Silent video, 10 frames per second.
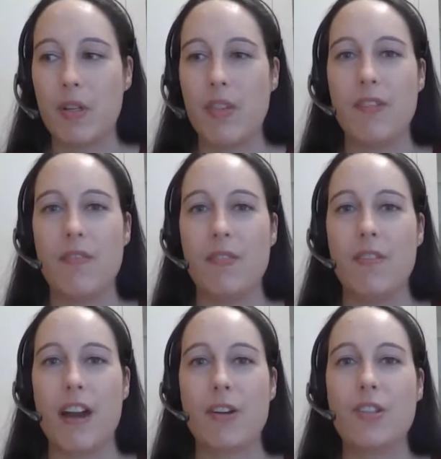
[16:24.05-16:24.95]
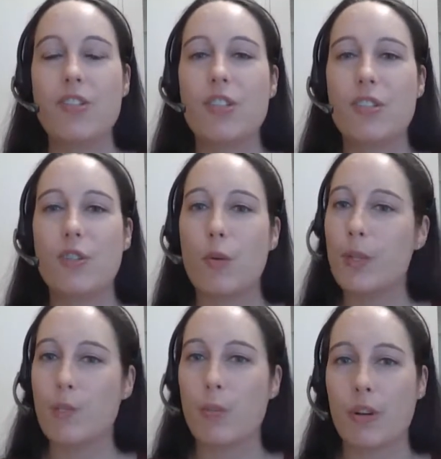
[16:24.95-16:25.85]
The virus is just so
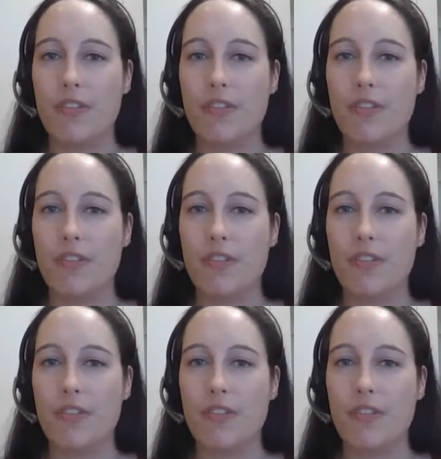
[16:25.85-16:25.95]
much more